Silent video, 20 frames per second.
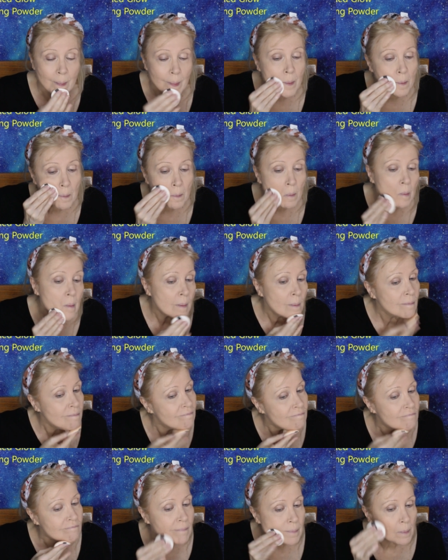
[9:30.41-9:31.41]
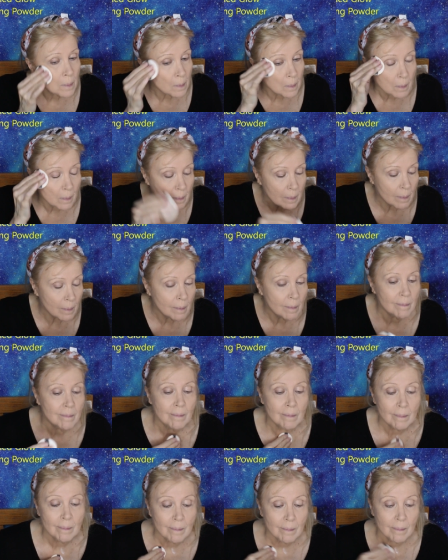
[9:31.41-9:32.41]
Connecticut, and
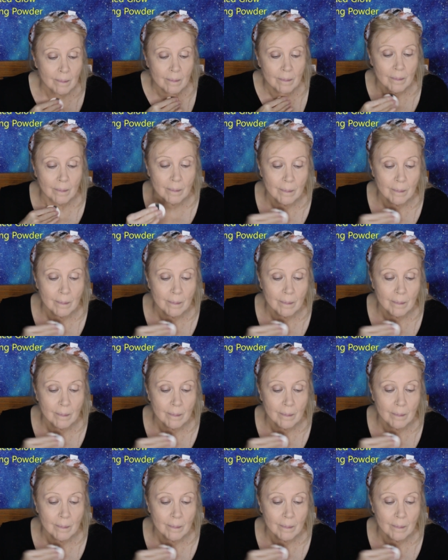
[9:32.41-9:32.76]
also